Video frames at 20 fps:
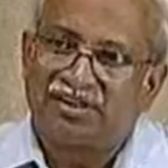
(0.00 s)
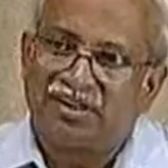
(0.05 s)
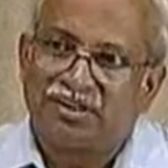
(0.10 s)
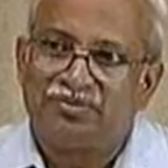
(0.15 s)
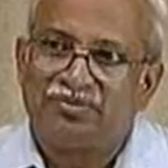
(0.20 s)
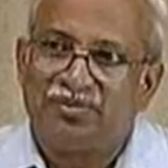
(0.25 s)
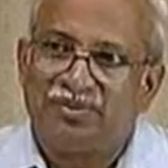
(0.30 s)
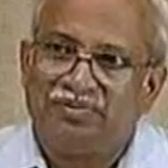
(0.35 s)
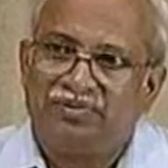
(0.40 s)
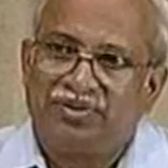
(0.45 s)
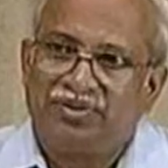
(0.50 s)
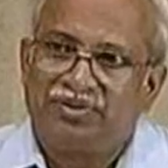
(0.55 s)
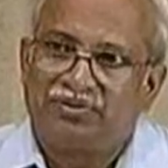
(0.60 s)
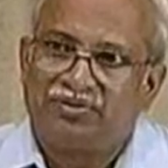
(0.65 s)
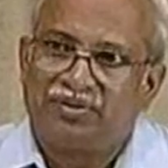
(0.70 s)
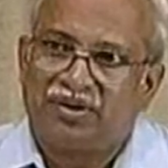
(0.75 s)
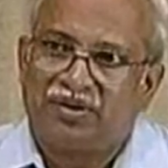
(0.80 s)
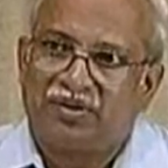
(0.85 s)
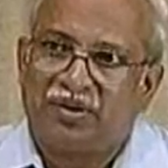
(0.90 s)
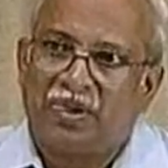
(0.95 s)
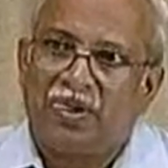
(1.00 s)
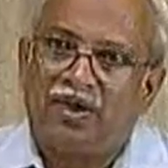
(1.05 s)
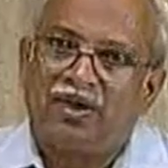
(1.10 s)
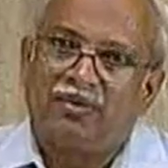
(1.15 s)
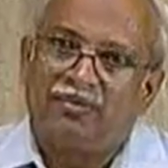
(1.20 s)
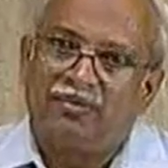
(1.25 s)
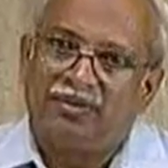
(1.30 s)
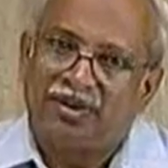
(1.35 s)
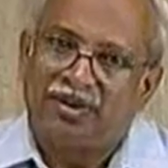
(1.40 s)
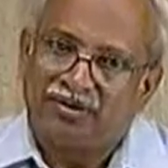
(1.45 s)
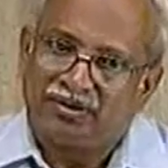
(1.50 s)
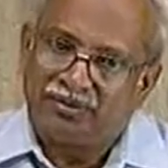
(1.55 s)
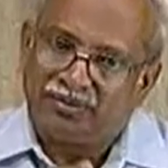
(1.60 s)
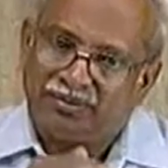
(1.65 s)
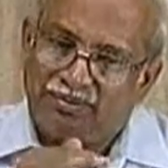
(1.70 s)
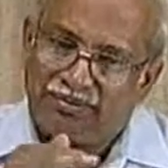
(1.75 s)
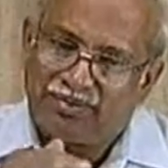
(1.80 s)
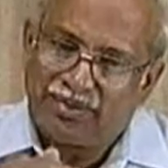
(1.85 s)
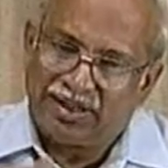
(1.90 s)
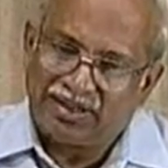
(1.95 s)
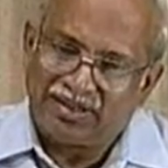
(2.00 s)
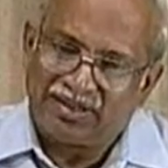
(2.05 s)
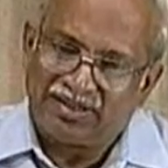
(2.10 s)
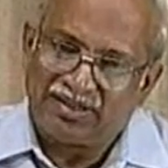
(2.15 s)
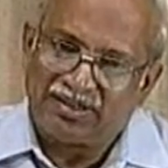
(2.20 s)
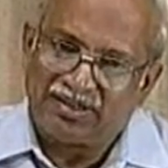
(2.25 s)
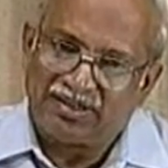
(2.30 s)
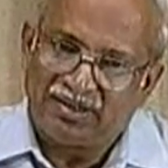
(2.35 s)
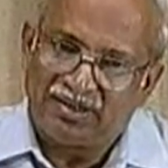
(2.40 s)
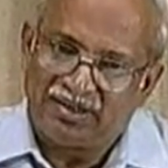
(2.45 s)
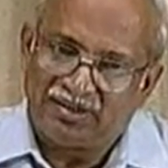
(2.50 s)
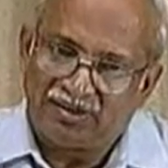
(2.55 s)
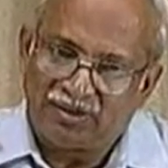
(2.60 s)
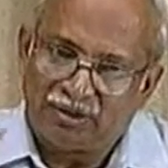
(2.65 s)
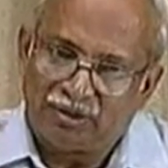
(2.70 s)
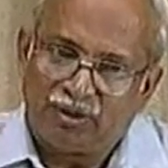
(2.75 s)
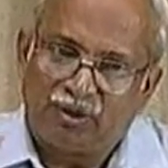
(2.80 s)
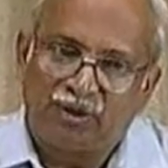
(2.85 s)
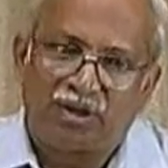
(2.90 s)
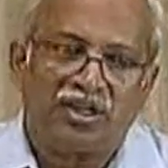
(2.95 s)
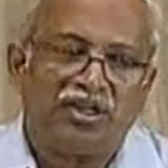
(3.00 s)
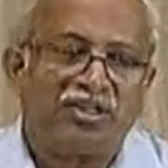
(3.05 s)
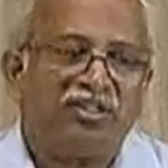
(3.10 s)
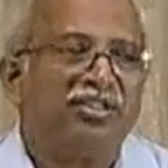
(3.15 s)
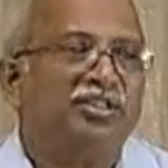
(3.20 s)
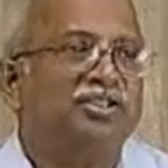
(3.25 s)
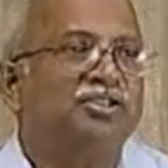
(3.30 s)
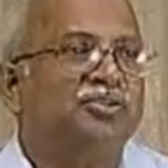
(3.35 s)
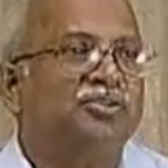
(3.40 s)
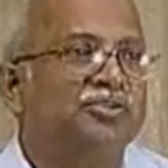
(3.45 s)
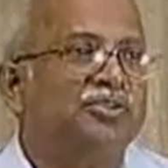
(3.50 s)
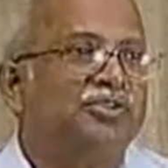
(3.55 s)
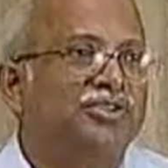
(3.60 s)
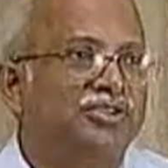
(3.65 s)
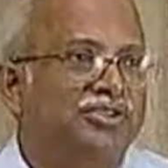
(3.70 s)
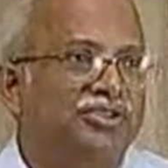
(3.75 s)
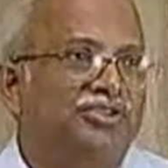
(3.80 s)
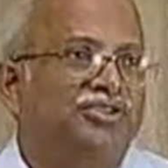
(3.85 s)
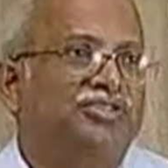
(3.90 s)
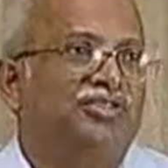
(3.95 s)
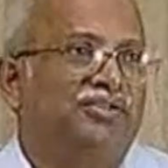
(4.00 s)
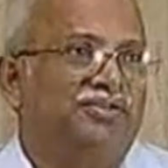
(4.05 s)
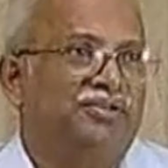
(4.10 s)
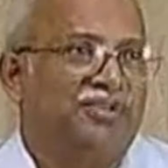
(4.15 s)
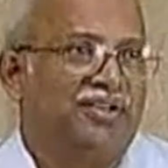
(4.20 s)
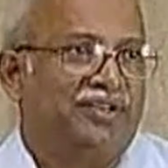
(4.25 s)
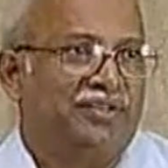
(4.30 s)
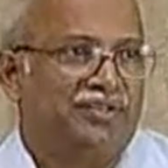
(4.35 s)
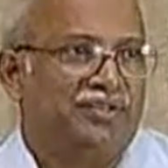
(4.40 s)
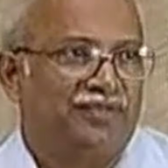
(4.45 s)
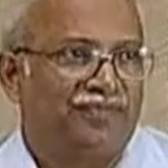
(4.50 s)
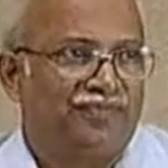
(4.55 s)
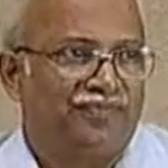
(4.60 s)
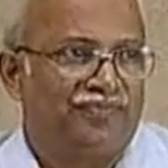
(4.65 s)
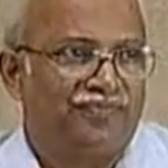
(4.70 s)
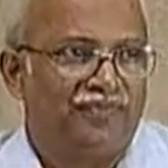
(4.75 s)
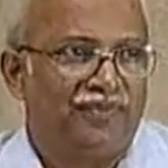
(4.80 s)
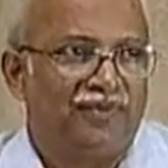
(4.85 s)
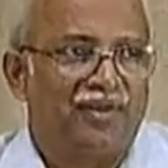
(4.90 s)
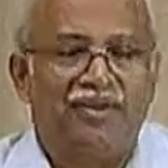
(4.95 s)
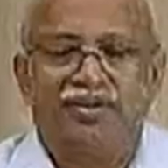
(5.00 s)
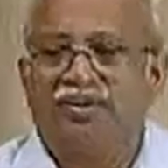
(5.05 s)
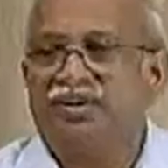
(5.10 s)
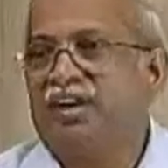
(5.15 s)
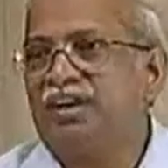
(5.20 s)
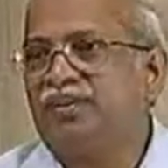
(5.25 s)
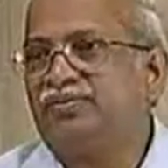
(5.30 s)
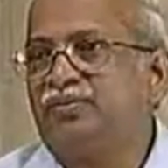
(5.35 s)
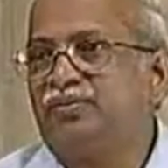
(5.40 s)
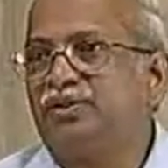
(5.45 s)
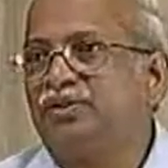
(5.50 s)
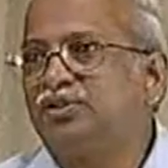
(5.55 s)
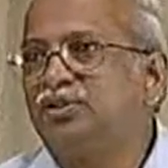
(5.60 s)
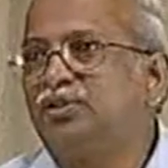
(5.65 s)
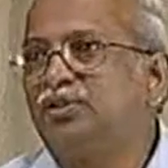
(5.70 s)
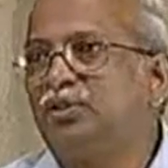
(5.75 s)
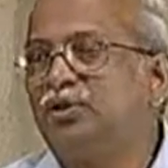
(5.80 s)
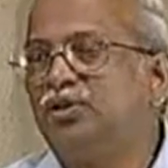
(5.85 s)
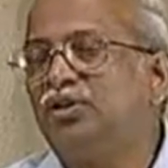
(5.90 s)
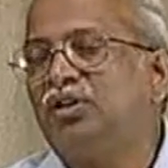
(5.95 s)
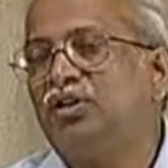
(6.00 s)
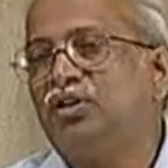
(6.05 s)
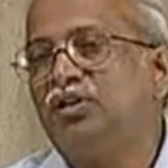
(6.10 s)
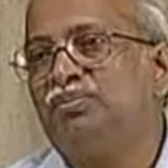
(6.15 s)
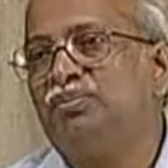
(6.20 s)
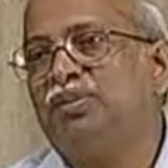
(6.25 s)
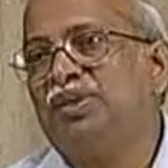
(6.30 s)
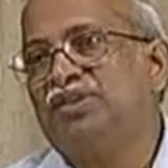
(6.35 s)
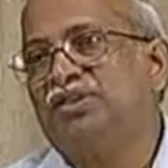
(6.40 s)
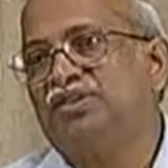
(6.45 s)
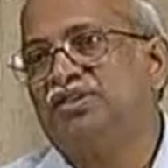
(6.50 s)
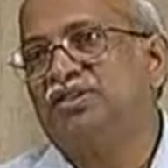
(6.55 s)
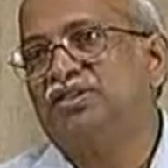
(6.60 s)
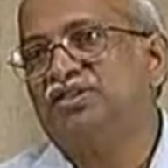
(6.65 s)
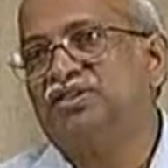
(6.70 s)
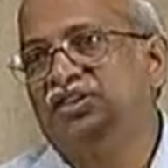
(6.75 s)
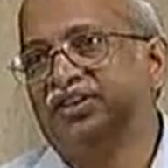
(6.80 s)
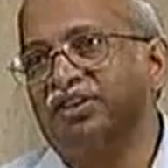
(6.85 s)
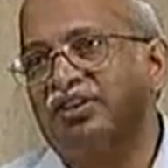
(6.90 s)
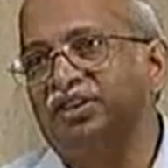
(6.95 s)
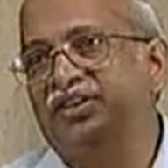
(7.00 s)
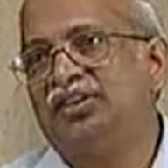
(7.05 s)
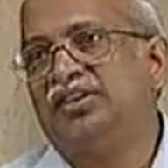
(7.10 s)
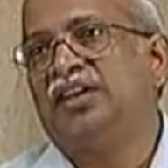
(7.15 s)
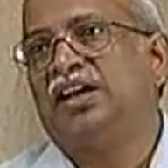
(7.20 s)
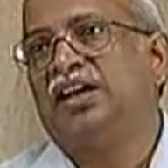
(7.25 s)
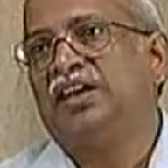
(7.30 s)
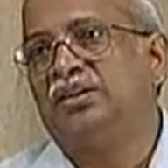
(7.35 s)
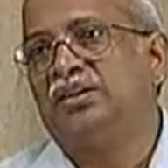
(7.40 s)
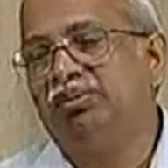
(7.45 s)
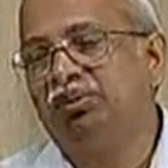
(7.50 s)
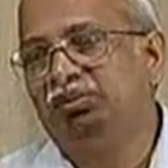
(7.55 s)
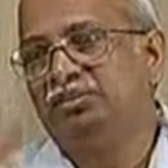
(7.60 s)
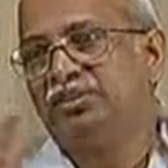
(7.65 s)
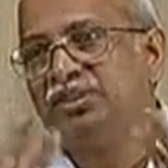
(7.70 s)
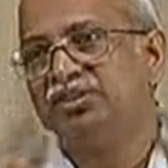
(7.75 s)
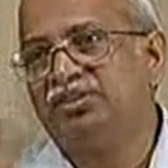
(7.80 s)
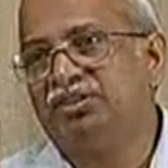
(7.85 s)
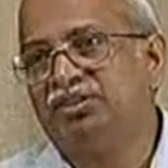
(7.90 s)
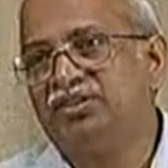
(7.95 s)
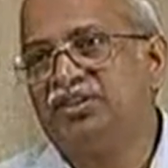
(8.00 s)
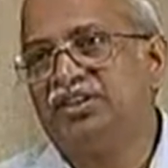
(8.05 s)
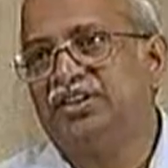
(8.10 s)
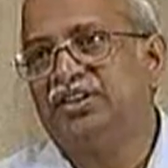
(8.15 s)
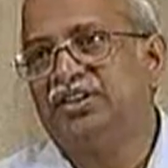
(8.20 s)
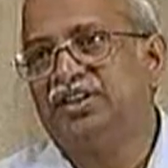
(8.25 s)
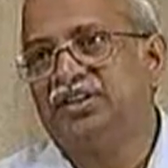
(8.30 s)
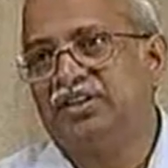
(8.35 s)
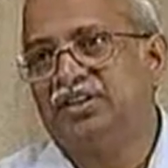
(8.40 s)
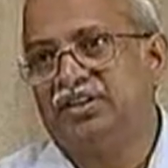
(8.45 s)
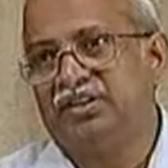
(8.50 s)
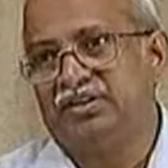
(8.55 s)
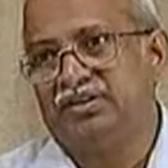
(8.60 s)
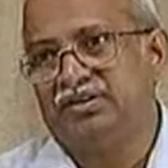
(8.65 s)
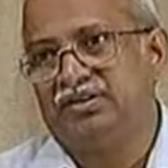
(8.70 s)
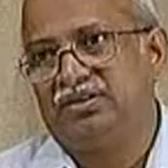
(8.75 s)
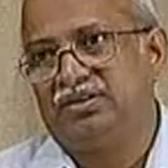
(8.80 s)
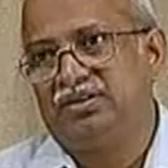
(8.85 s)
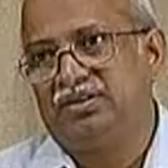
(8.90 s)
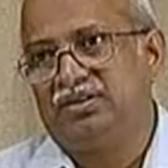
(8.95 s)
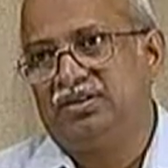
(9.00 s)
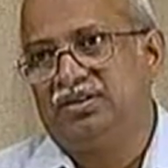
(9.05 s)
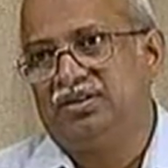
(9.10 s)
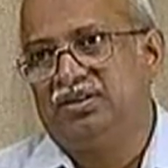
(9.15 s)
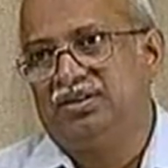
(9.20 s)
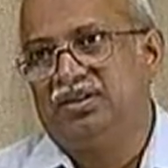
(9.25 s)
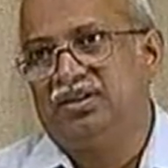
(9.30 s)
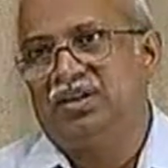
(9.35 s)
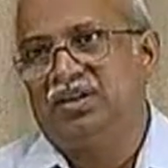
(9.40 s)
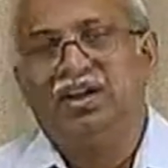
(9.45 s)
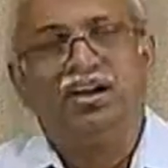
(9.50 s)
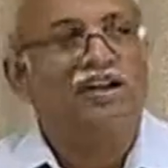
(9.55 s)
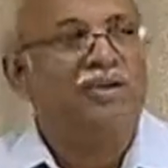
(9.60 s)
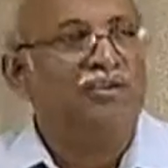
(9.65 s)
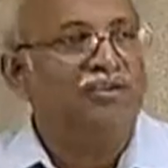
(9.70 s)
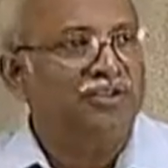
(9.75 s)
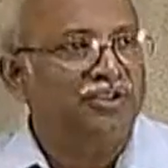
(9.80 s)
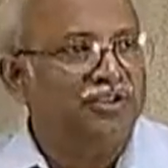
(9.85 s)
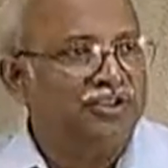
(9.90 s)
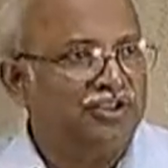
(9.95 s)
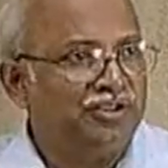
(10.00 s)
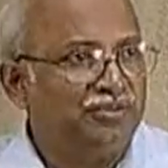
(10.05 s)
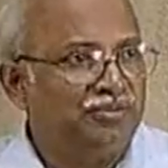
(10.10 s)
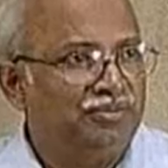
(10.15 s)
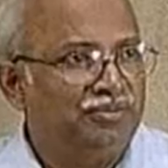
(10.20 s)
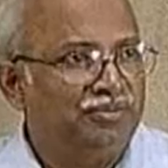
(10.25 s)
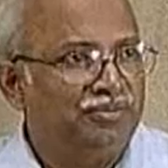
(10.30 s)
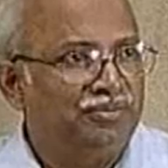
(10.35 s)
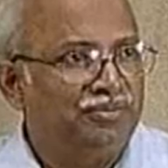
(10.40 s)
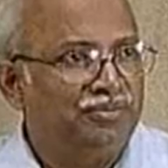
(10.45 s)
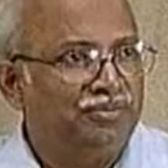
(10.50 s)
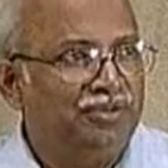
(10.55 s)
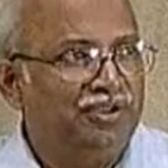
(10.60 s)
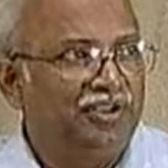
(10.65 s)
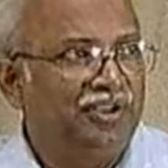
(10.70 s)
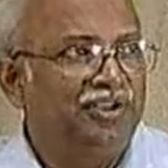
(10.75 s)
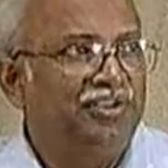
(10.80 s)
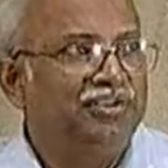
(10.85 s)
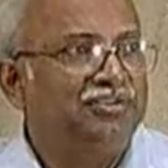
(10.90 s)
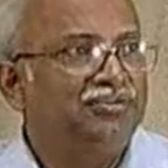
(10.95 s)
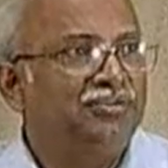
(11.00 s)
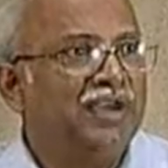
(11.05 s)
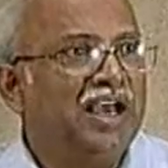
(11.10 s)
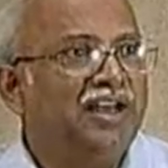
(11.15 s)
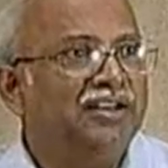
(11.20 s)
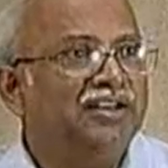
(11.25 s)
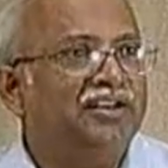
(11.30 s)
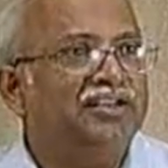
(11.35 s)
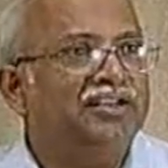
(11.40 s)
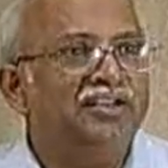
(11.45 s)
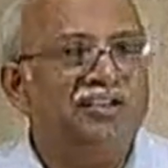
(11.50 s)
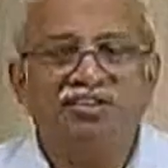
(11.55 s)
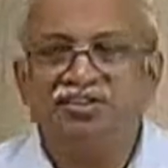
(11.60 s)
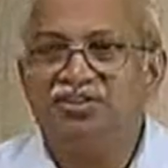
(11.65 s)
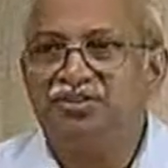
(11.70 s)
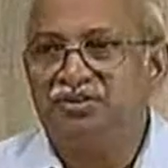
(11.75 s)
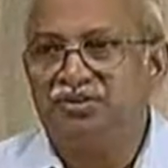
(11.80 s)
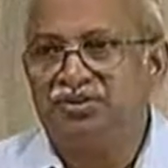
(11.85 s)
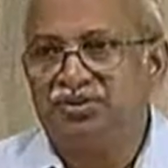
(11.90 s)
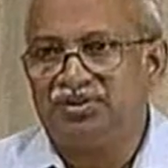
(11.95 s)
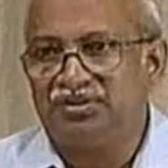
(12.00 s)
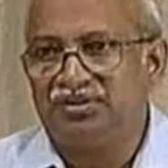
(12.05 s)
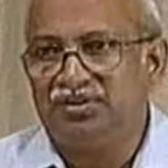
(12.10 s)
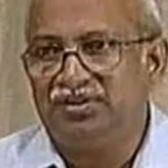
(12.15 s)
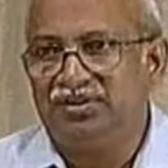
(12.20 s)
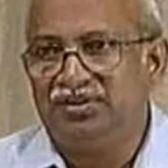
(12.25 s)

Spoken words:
as previous one, but basically the local distribution is different. Therefore, the local pressure generated, dynamic pressure generated around the ship is varying continuously.